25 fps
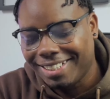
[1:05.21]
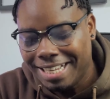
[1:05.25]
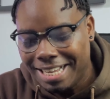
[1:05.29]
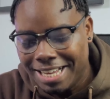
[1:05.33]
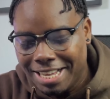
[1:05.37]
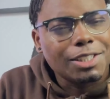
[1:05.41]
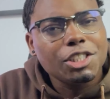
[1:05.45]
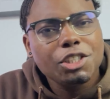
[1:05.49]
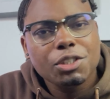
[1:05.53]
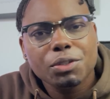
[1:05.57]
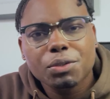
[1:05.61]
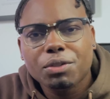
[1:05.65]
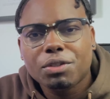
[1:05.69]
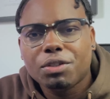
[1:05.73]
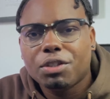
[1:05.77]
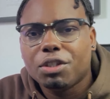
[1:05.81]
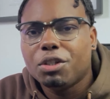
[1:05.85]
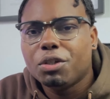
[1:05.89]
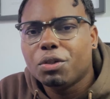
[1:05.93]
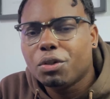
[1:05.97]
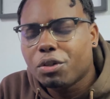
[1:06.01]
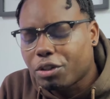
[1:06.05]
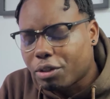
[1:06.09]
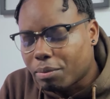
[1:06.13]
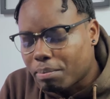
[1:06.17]
I choose to
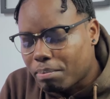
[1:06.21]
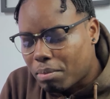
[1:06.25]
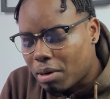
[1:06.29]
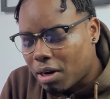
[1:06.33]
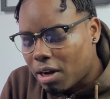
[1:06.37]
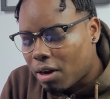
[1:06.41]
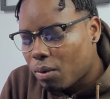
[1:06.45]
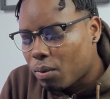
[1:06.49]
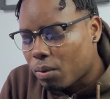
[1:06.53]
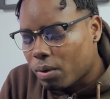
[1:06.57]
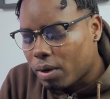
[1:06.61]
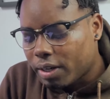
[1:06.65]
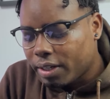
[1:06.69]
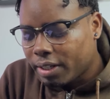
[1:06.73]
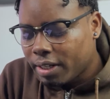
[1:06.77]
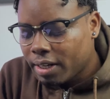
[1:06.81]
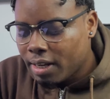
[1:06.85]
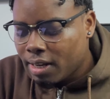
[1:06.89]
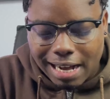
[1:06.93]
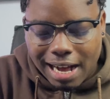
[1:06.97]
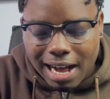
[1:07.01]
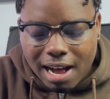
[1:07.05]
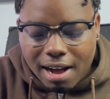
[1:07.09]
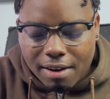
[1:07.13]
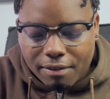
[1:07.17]
use the black one.
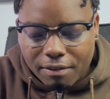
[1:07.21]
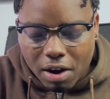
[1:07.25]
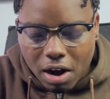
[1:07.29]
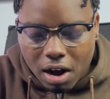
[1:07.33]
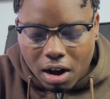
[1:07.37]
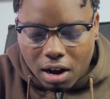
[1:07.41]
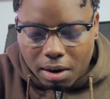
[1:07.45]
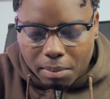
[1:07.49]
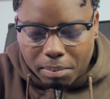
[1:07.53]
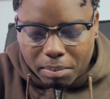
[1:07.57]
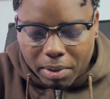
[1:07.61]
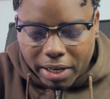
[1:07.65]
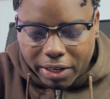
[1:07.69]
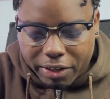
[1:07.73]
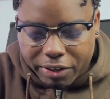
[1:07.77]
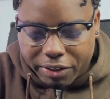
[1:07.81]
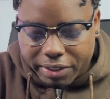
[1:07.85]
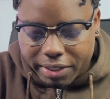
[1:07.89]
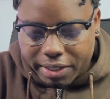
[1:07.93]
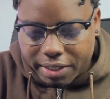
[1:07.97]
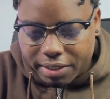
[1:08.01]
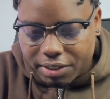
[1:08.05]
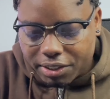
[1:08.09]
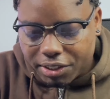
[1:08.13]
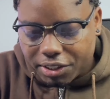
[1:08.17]
I have all my
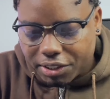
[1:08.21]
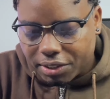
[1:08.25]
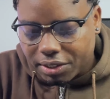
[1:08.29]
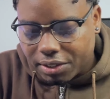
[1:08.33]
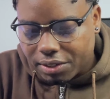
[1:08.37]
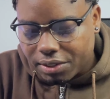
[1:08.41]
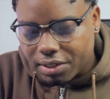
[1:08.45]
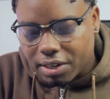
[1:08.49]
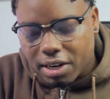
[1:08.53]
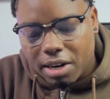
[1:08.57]
credentials,